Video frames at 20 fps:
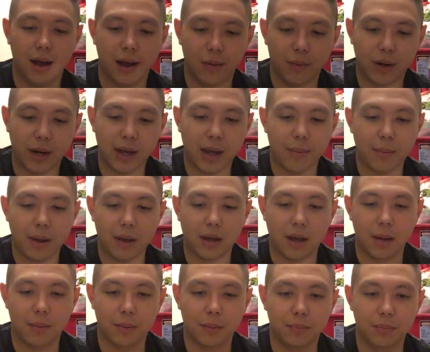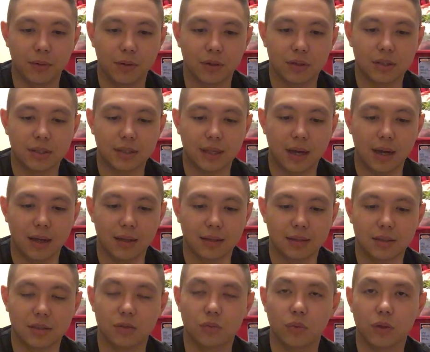when I got my comic books,
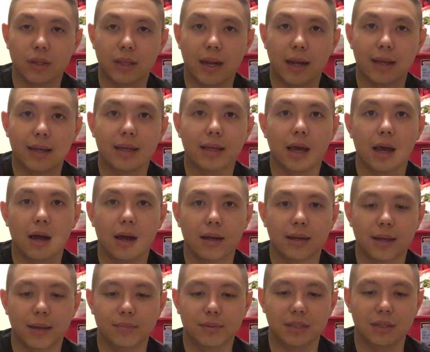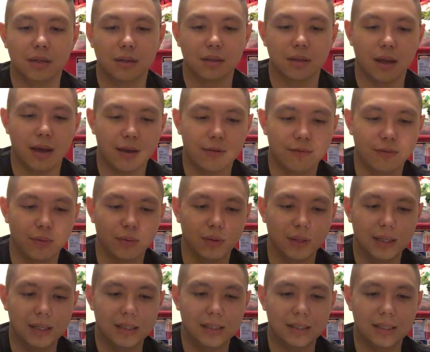this is one that I kept seeing online for
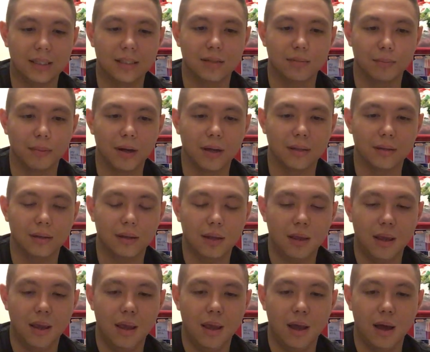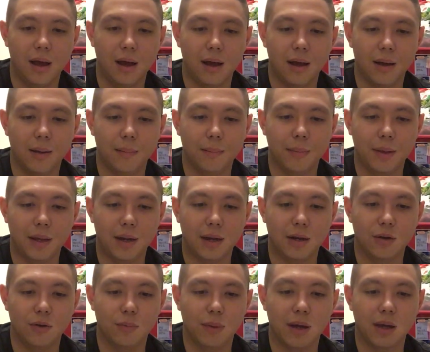release this month, and I
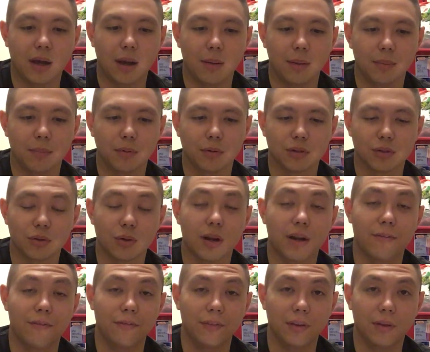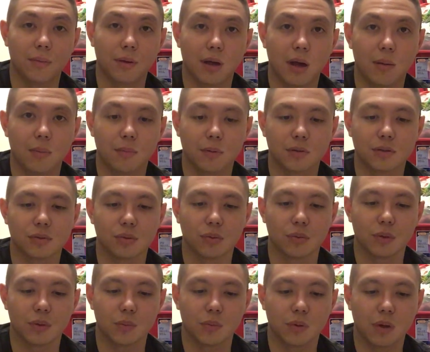knew my comic book store, I had a feeling my comic book store
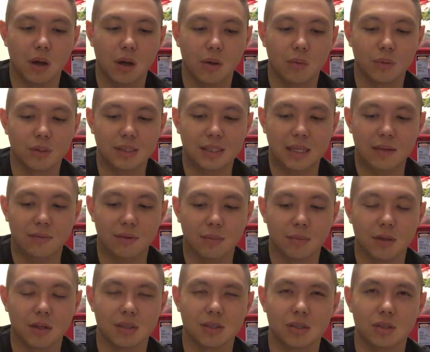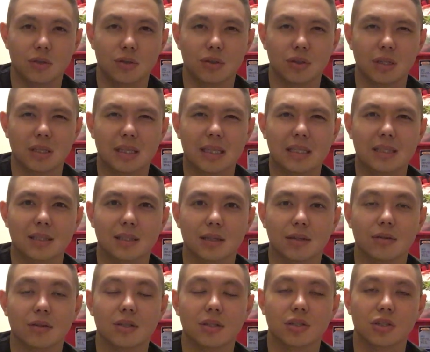would receive them, because usually these
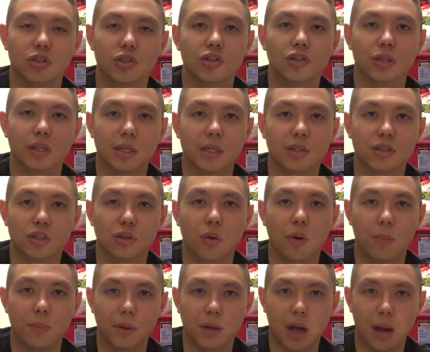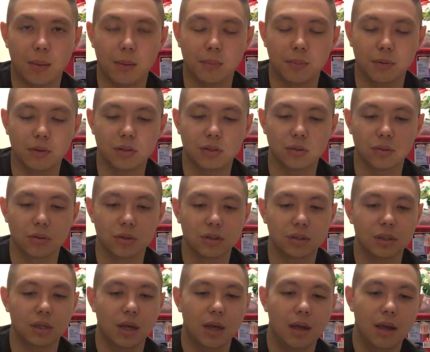series show up in comic book
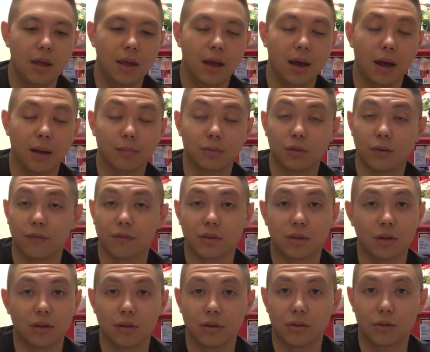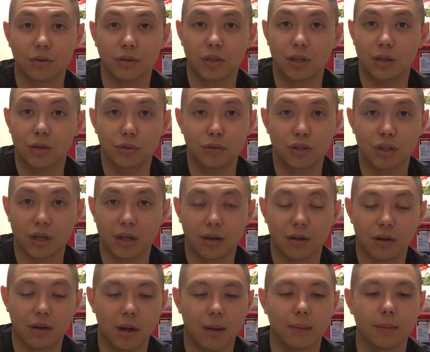stores. So if they're local to you, check out
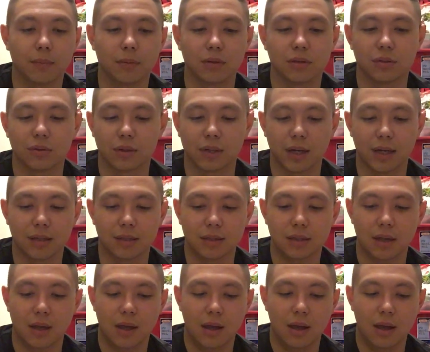your comic book store, guys.